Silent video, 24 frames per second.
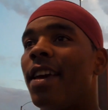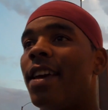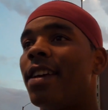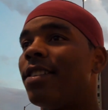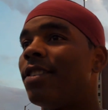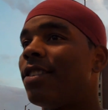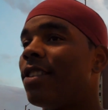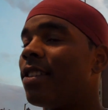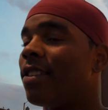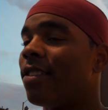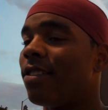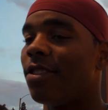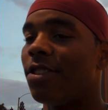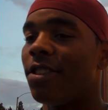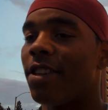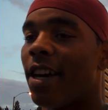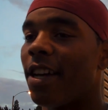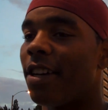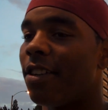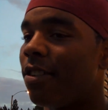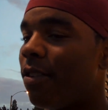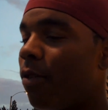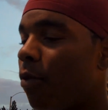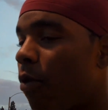It's just you
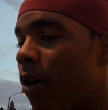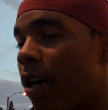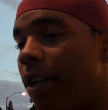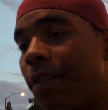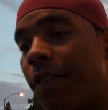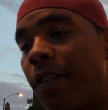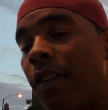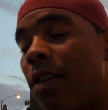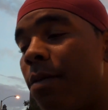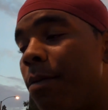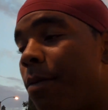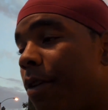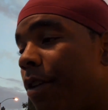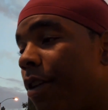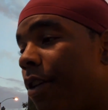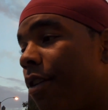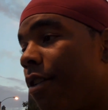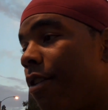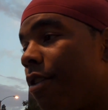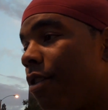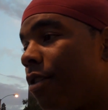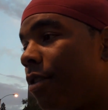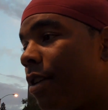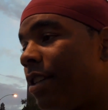got to watch them on
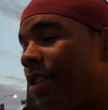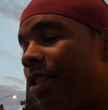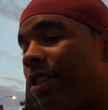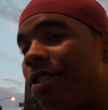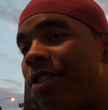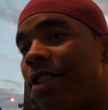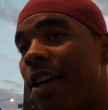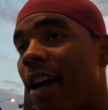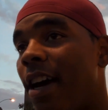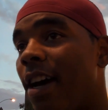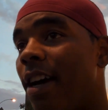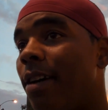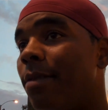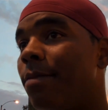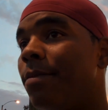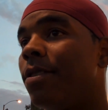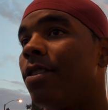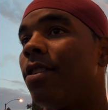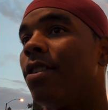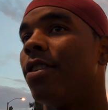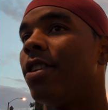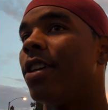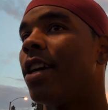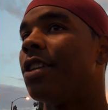your own. It's a job.
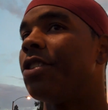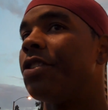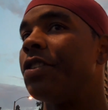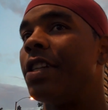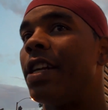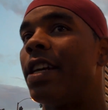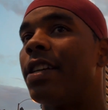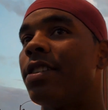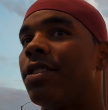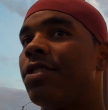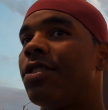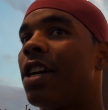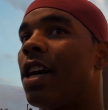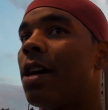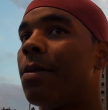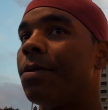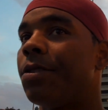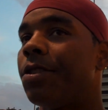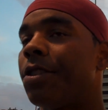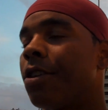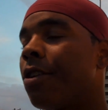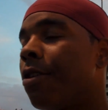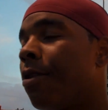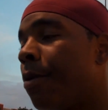You know, you got to treat it as a job.
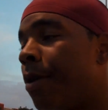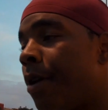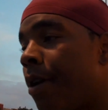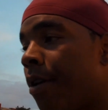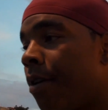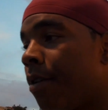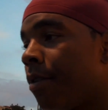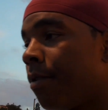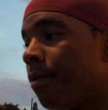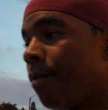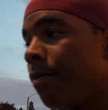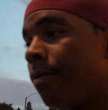It's your career.